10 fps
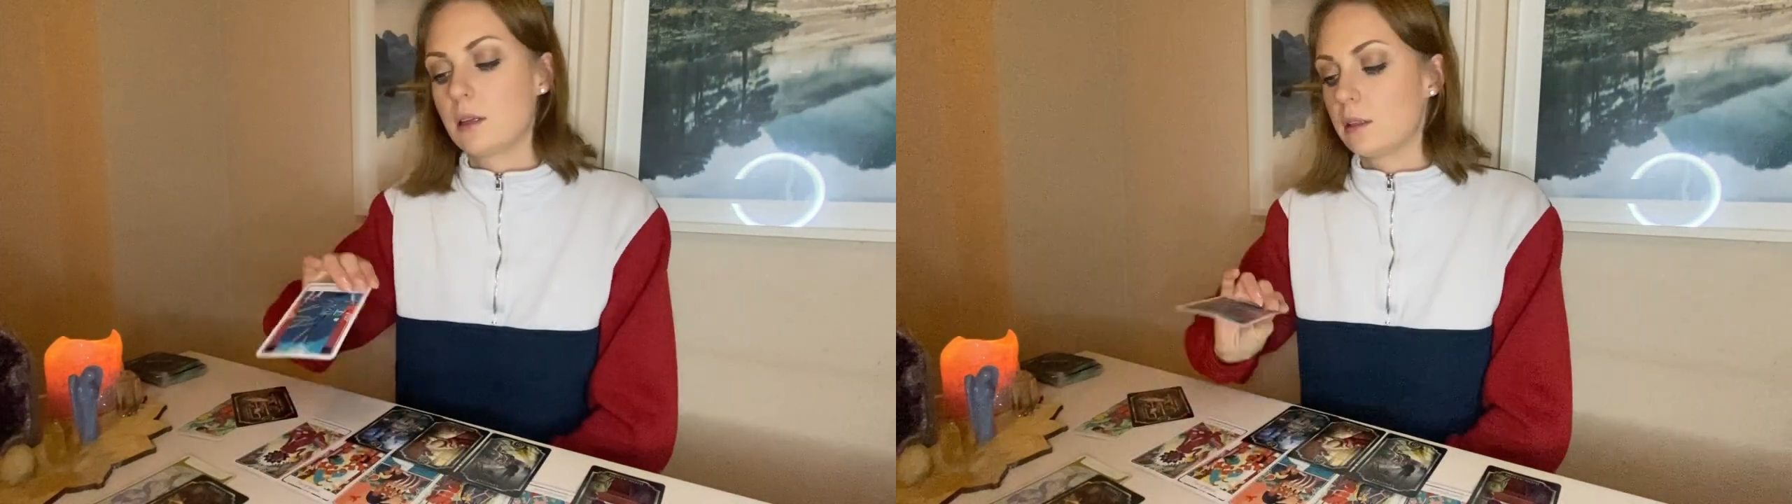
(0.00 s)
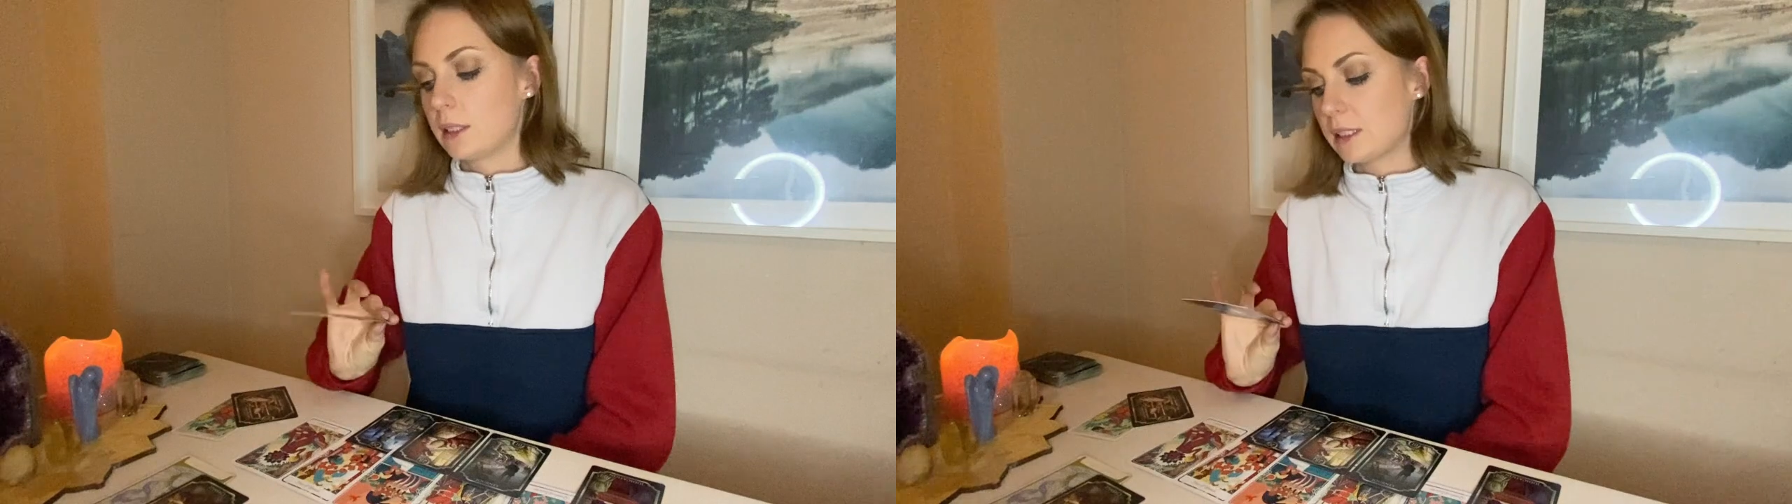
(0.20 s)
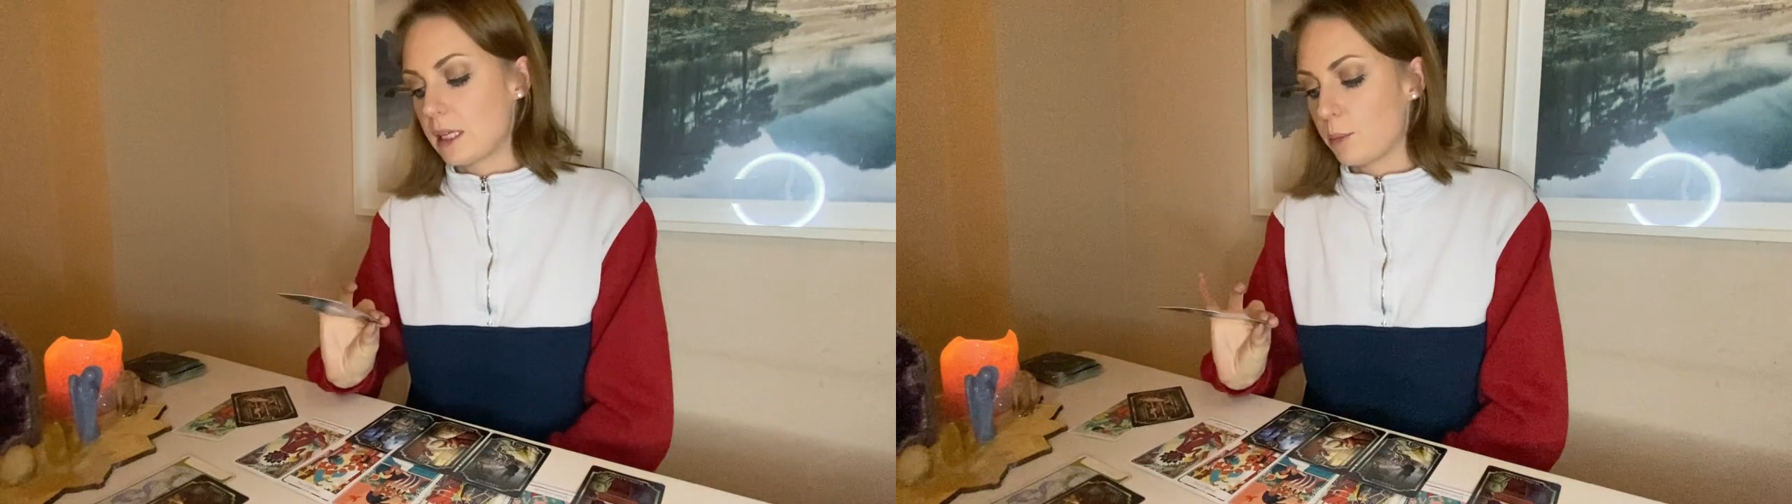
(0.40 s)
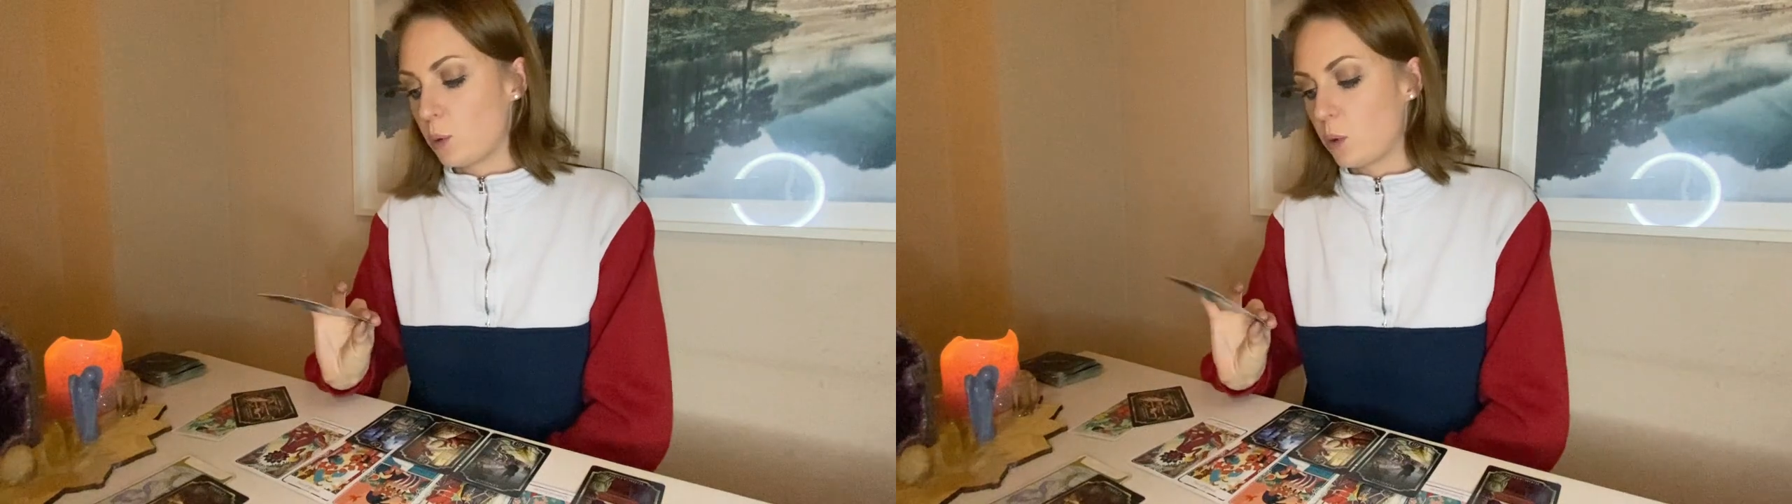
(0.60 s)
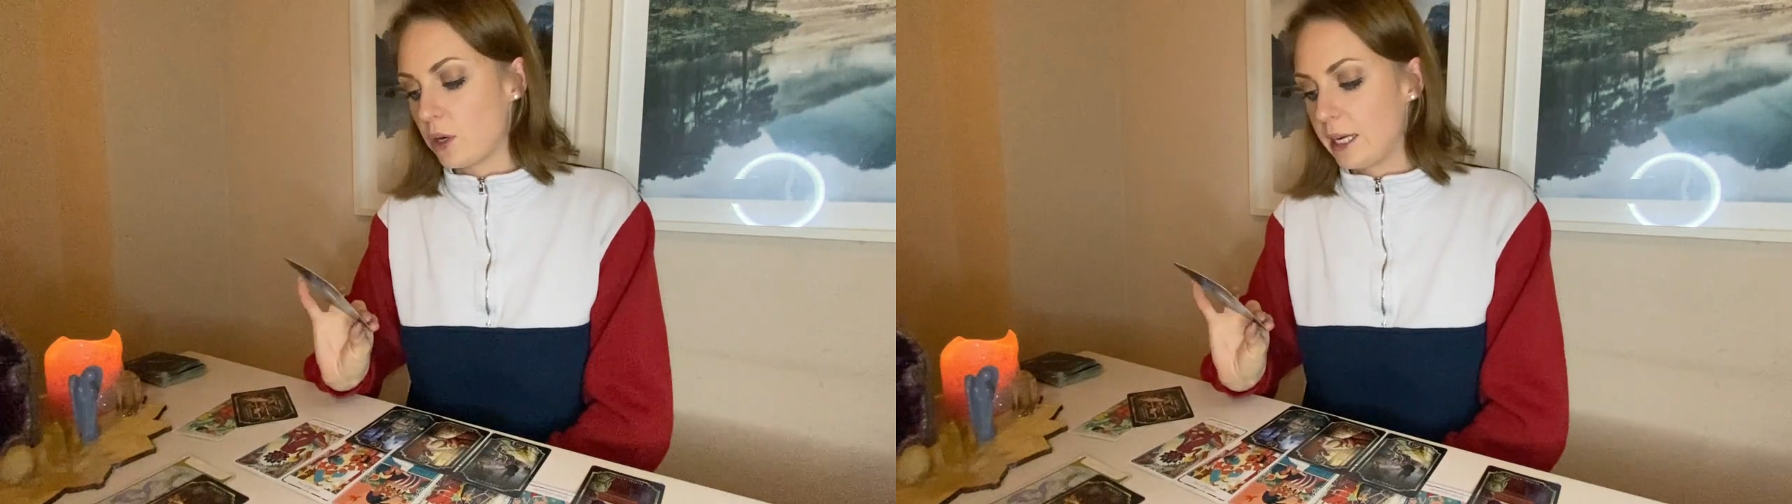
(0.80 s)
This
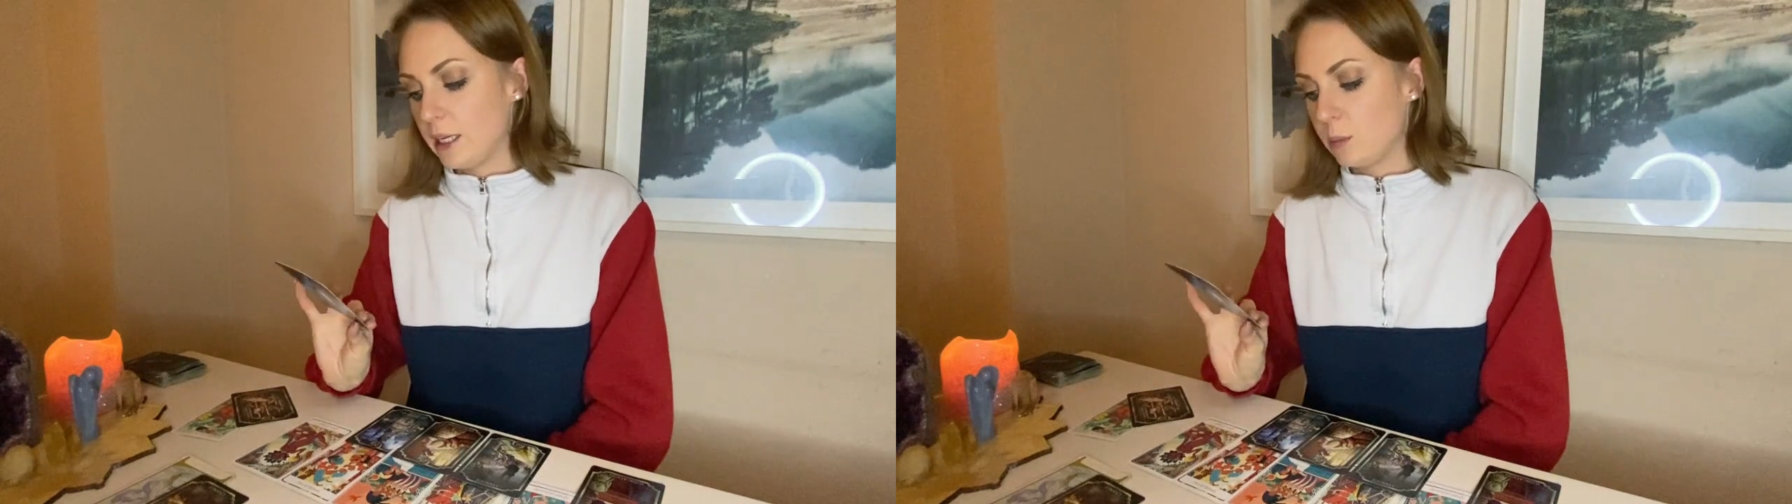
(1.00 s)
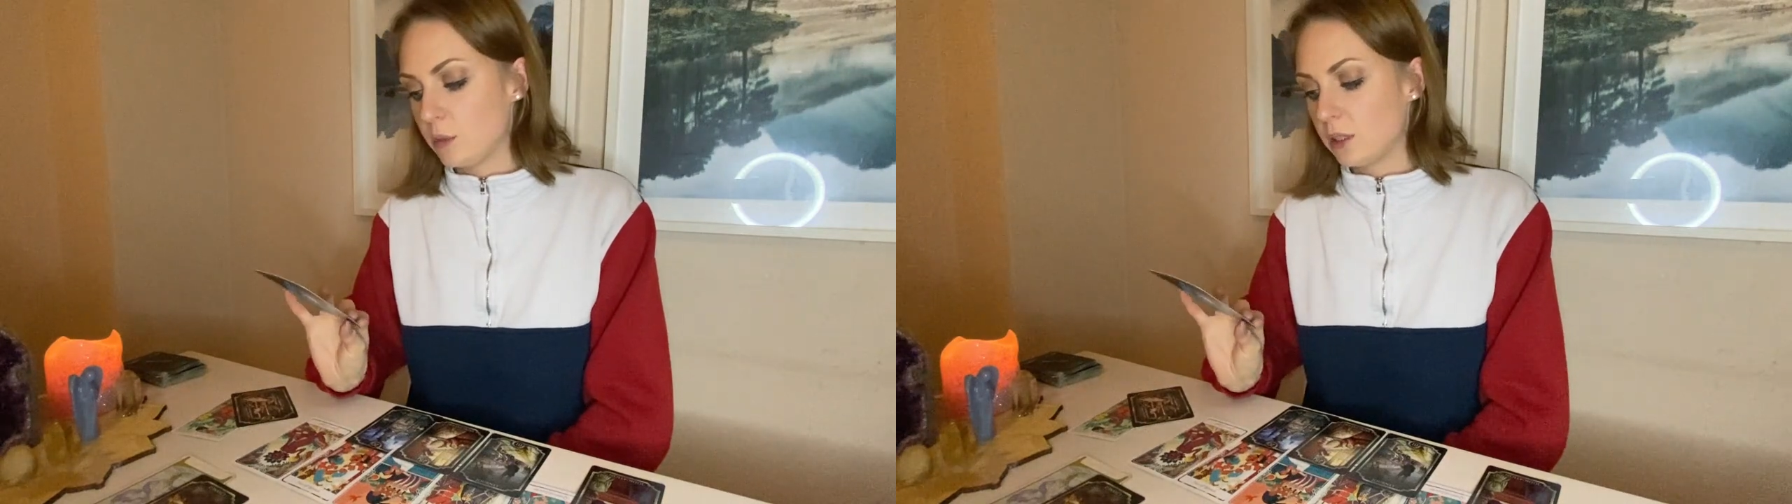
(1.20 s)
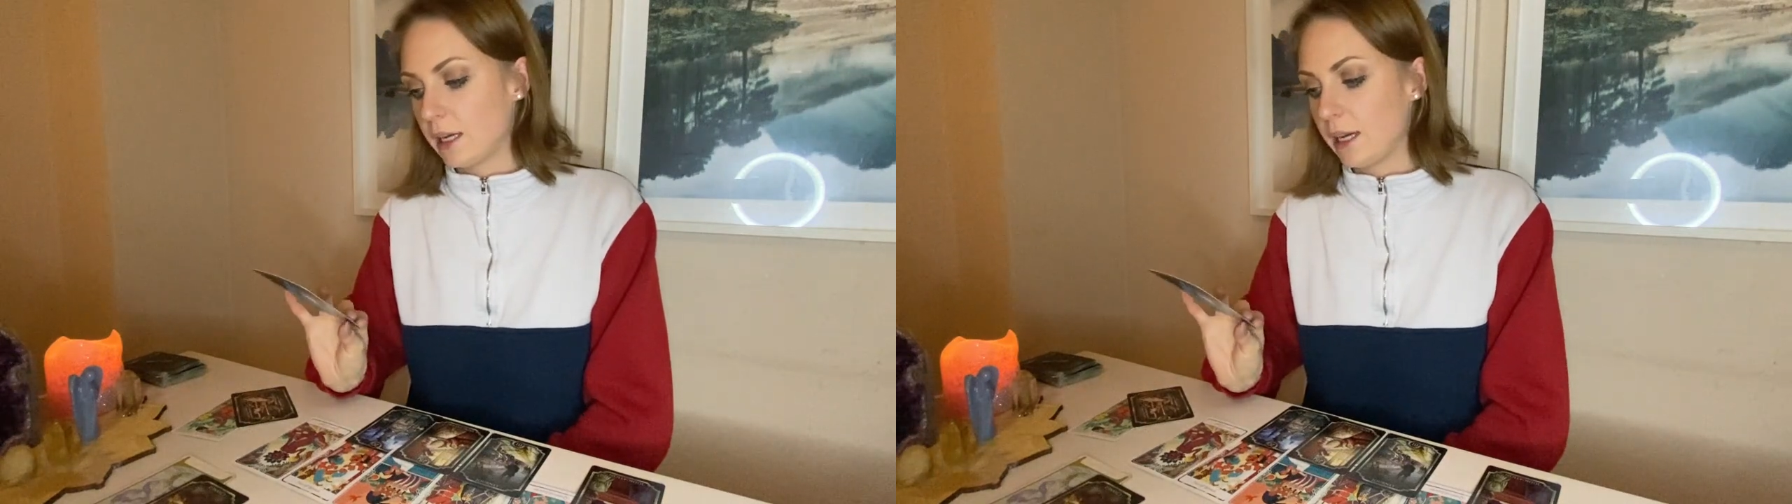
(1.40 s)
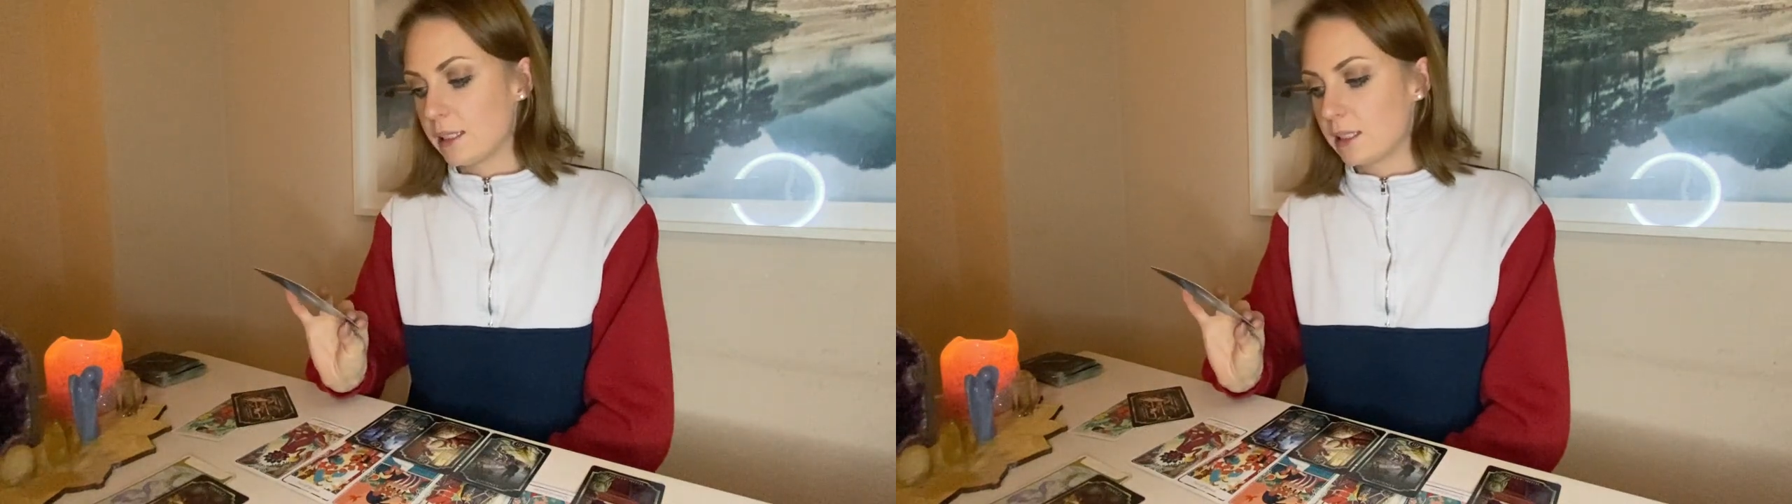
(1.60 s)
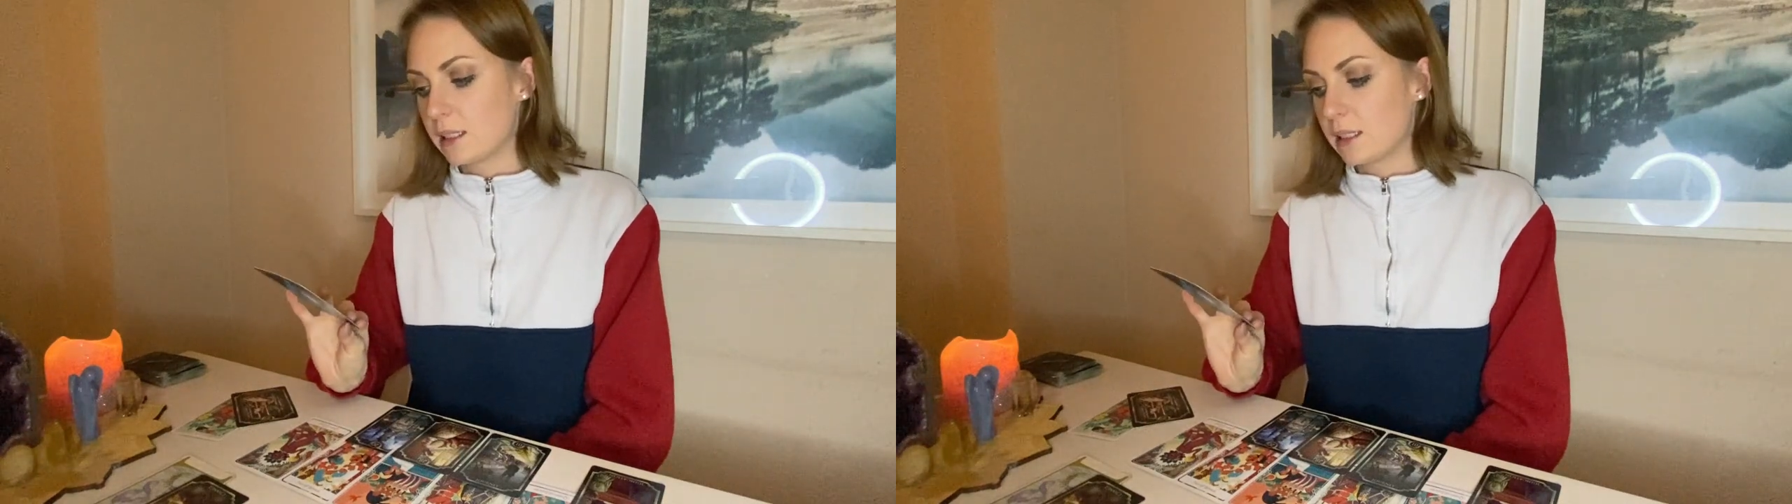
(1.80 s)
poor animal that has